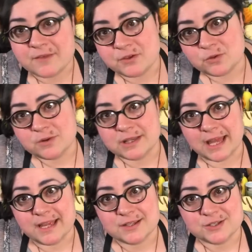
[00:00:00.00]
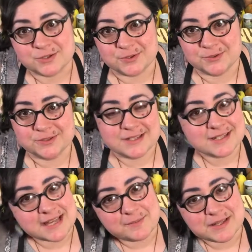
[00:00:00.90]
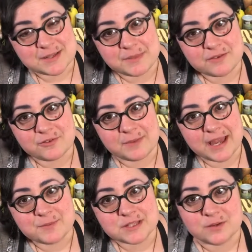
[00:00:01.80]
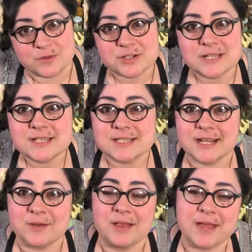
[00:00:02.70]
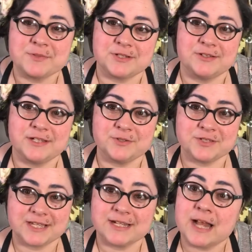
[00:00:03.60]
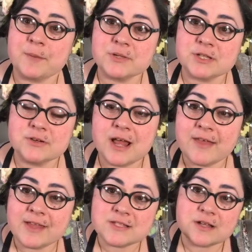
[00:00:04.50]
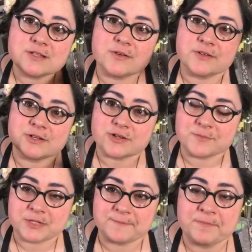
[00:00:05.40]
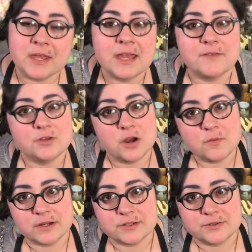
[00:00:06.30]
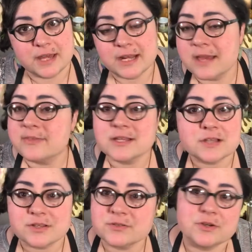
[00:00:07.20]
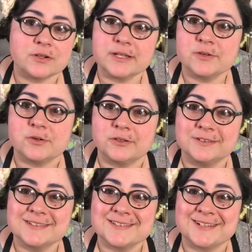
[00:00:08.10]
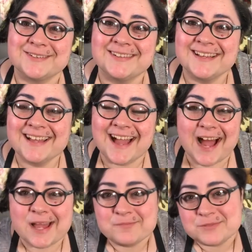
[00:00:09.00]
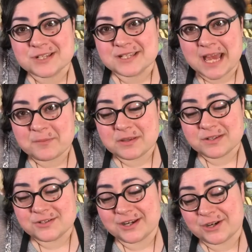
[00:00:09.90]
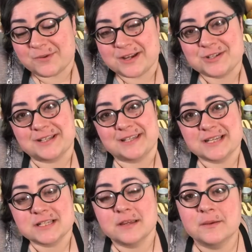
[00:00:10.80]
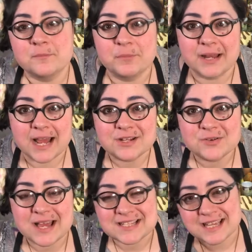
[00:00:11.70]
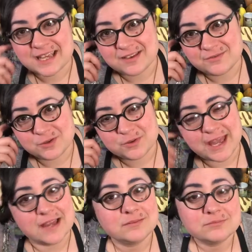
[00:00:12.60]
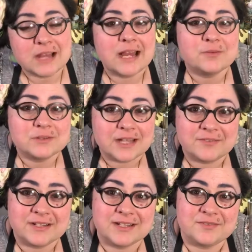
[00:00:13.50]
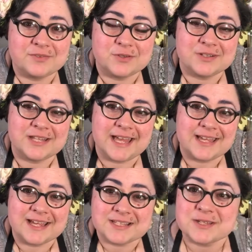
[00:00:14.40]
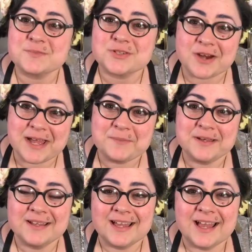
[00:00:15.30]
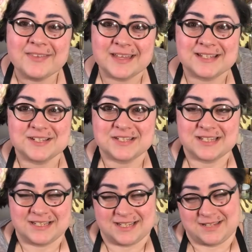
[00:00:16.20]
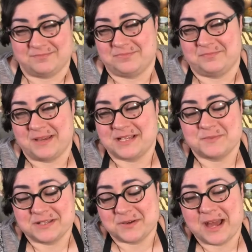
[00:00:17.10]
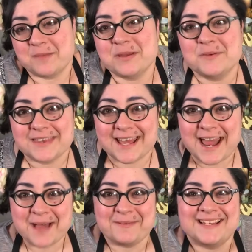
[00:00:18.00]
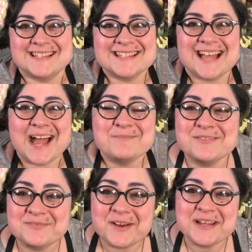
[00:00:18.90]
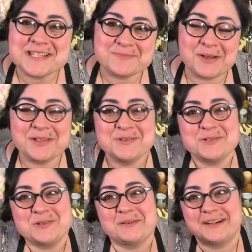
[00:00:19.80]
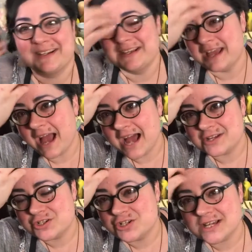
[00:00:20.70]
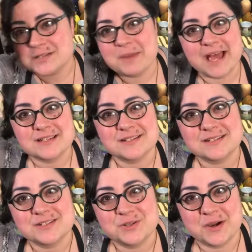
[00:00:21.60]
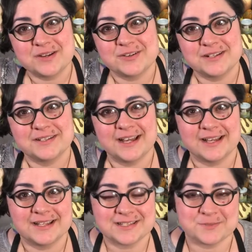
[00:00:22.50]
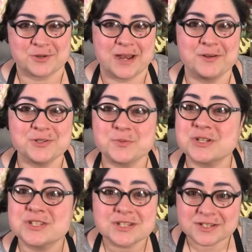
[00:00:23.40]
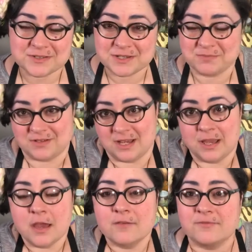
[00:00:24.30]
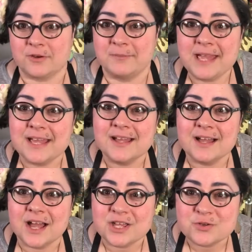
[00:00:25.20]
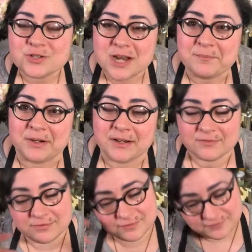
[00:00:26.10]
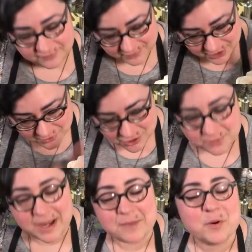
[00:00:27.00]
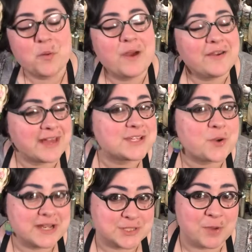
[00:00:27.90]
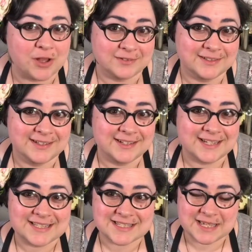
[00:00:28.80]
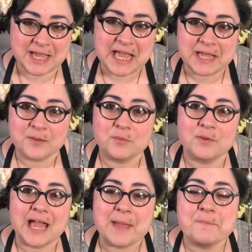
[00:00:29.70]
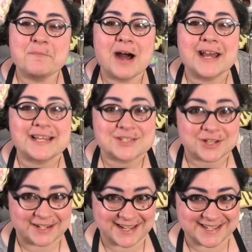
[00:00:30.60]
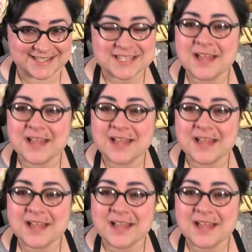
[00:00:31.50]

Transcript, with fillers: If you would like to send me something from my Amazon wish list that I will absolutely use in an episode, that's also in the description. If you don't want to do that, that's also totally cool. So I am just happy that you're here watching this. But I do ask if you can, I would love it if you could like and subscribe. That just, it, it makes me so happy when that happens. I'm a very small YouTuber. I just passed 200 uh, subscribers, which is a for me, a huge number. For YouTube, I am aware that's quite small. It's a, a, a modest audience.